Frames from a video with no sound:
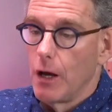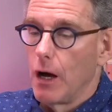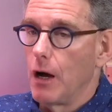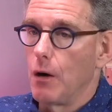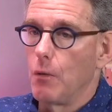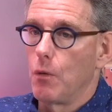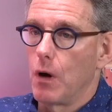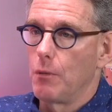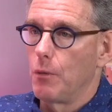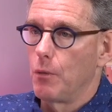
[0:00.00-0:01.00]

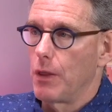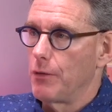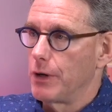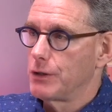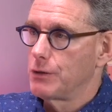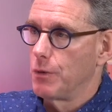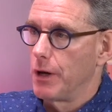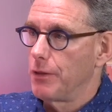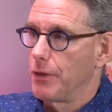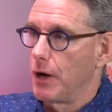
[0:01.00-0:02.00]
whether it's
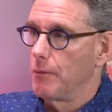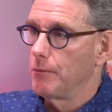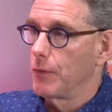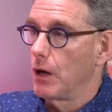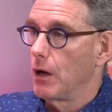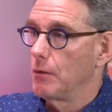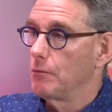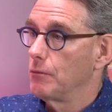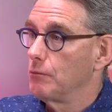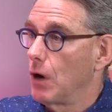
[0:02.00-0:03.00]
with
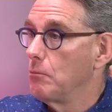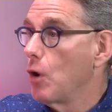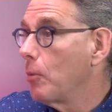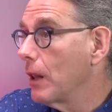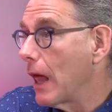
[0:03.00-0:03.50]
mobile